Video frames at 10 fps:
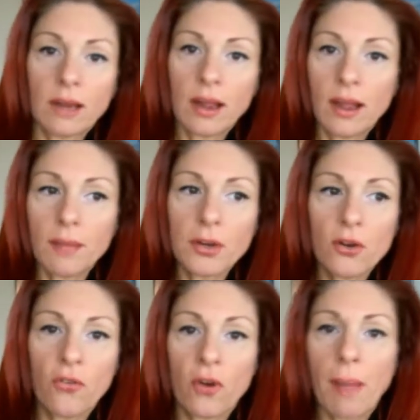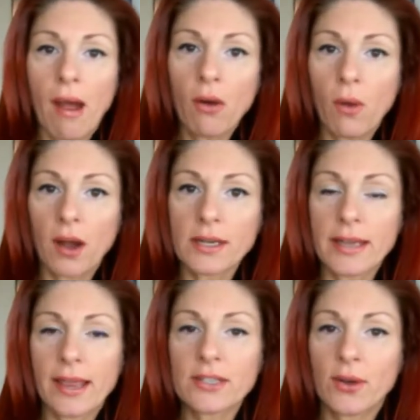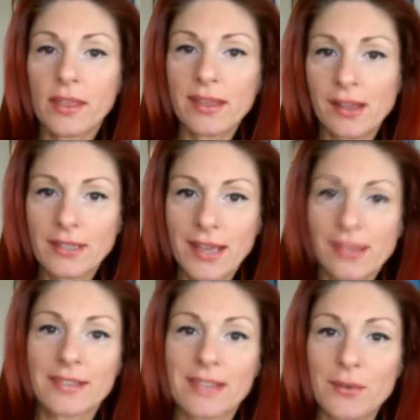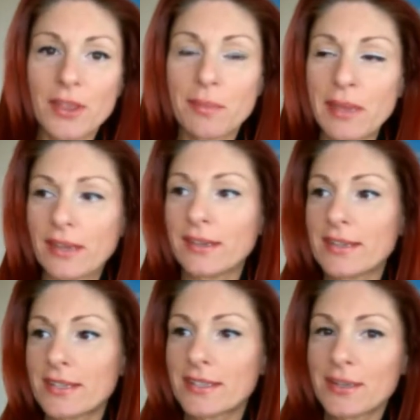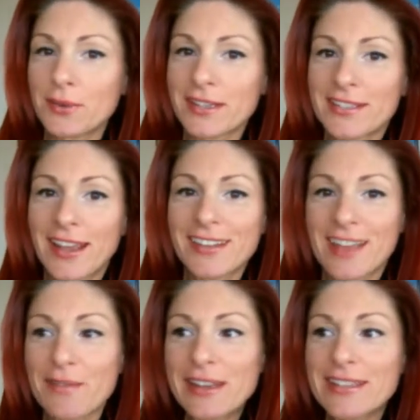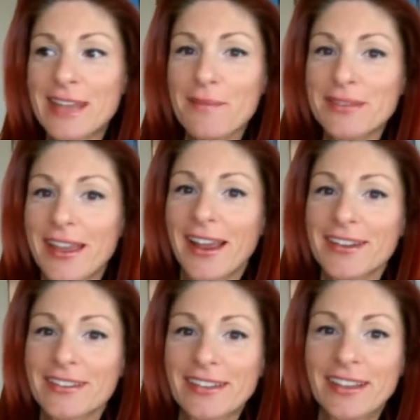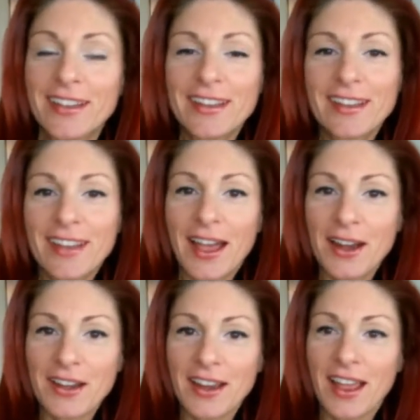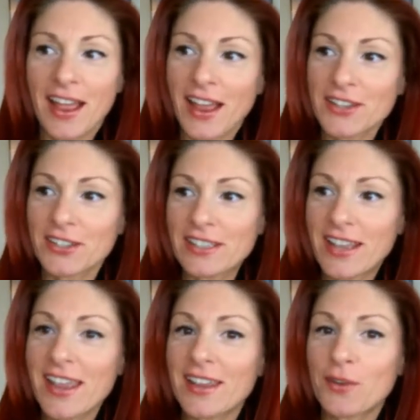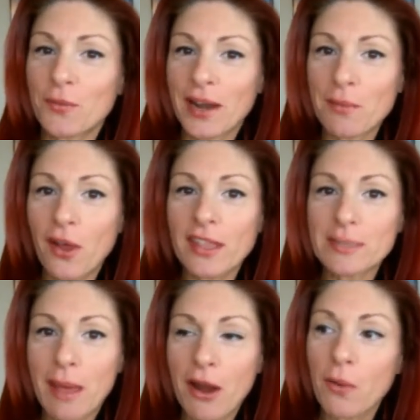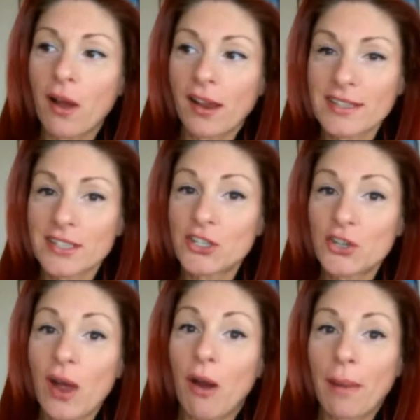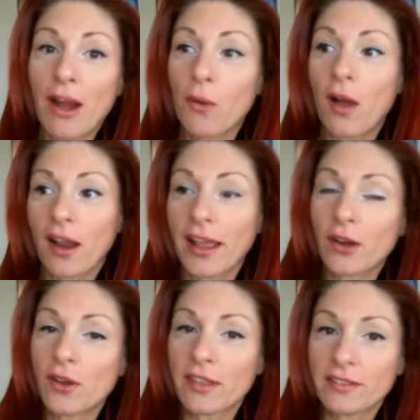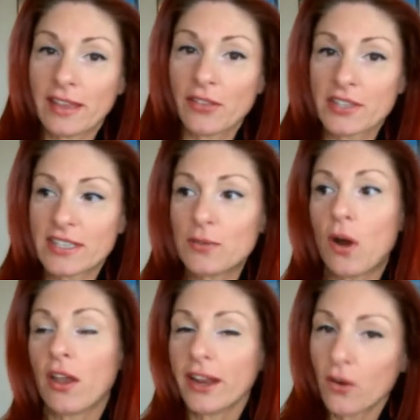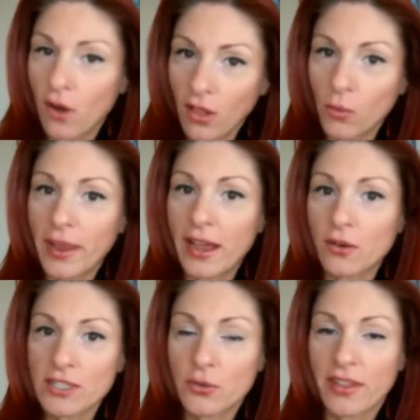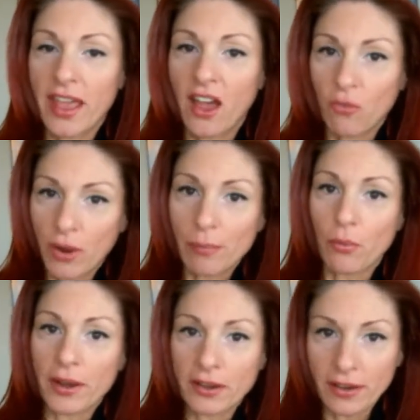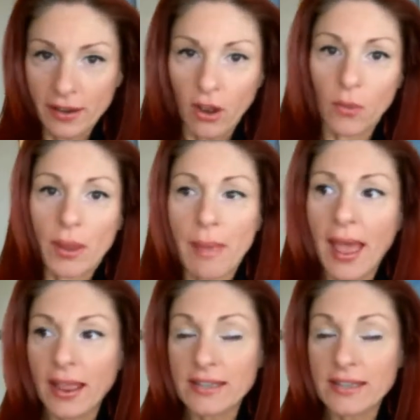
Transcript: I'm going to go for a power walk today, so I think I'll take this thing with me and just see what it says, how many steps I actually take when I'm on this power walk, because it's a 2-hour power walk, and I go to down the seawall, and I go all the way out to sort of the halfway point, and then all the way back.